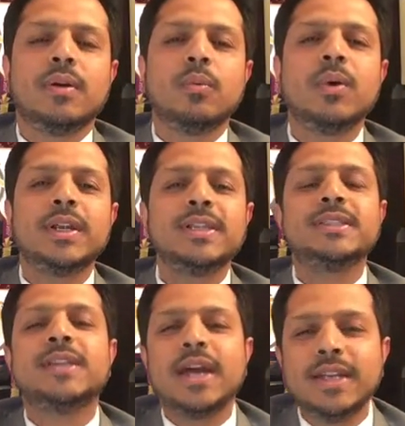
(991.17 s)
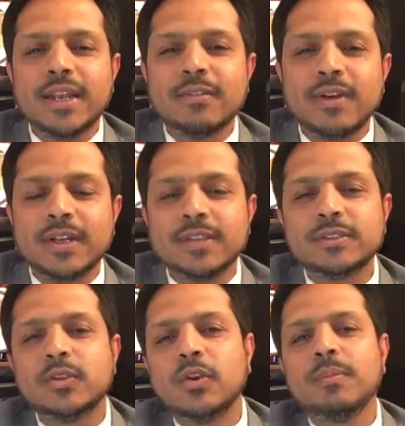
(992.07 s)
what is right and what
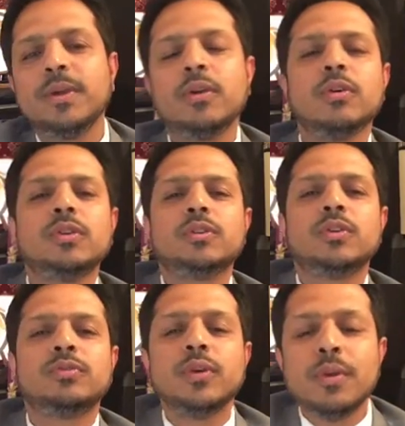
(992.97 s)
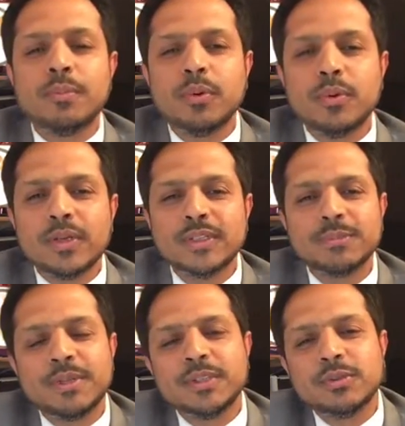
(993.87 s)
is wrong because of poor
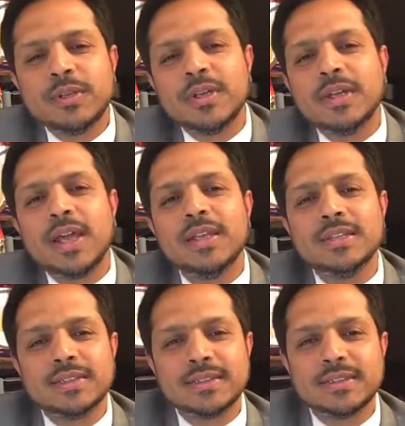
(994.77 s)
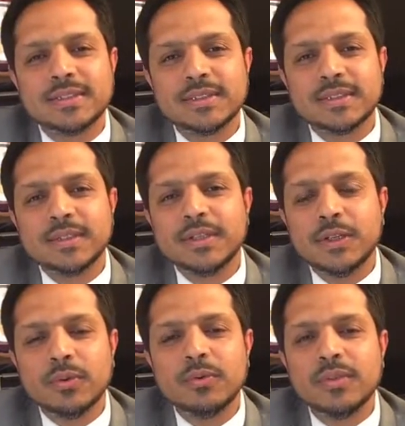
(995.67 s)
spiritual intelligence
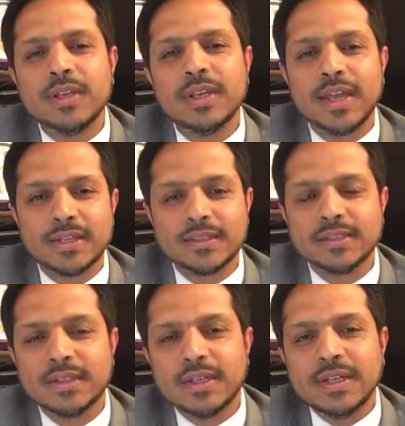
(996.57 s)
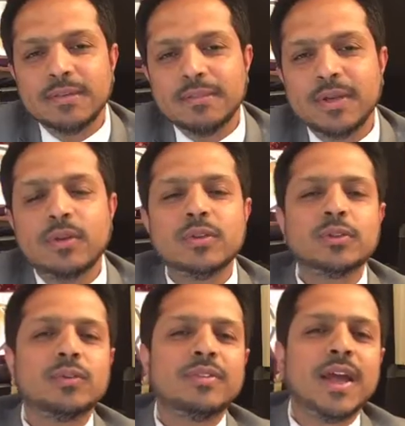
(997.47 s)
you will get because
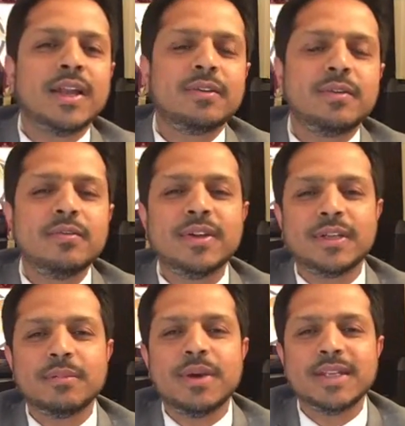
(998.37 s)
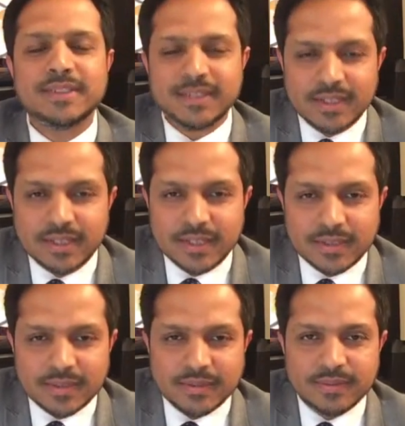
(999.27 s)
of that victimized
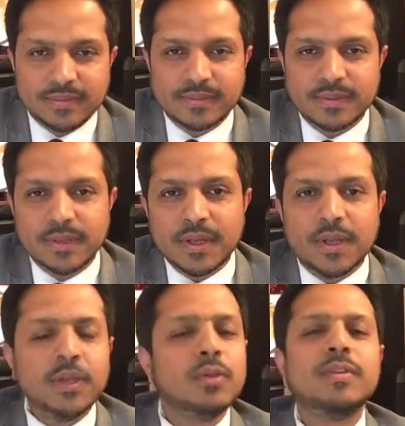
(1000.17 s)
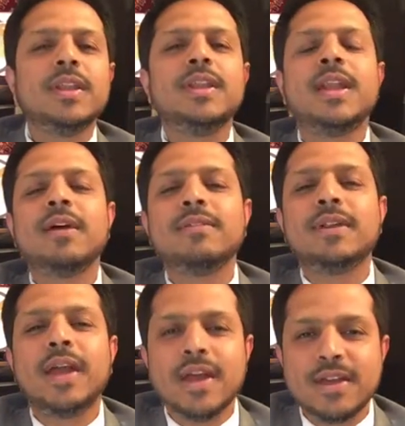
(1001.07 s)
thinking. You will
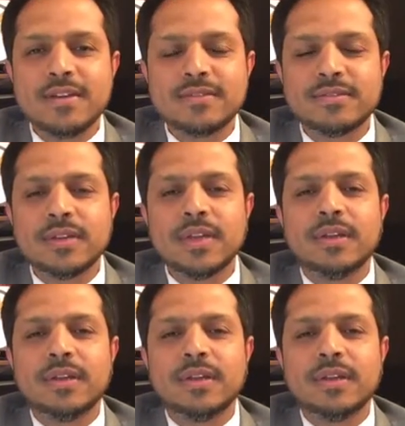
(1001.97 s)
never have